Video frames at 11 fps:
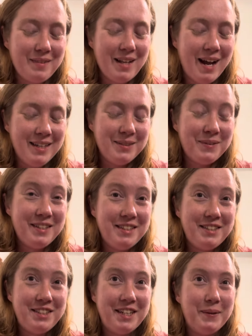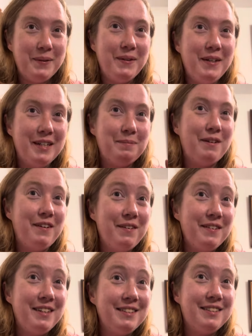I just wanted to share with you guys my favorite
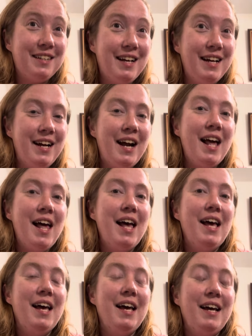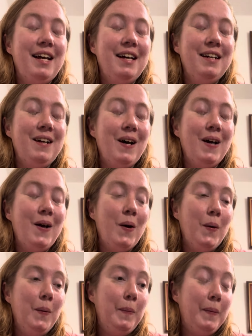things today and I
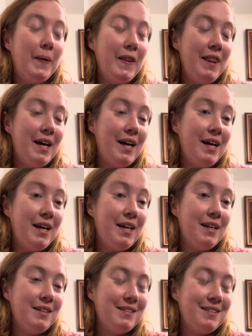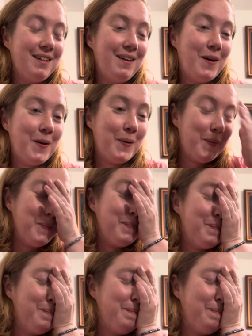hope that um,